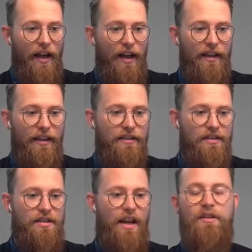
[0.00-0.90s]
in
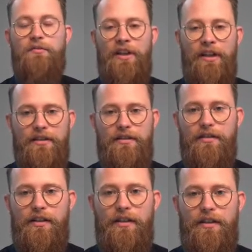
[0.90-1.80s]
7 minutes.
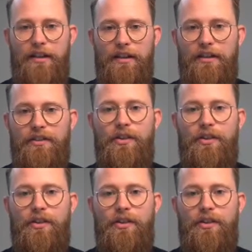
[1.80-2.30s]
Feel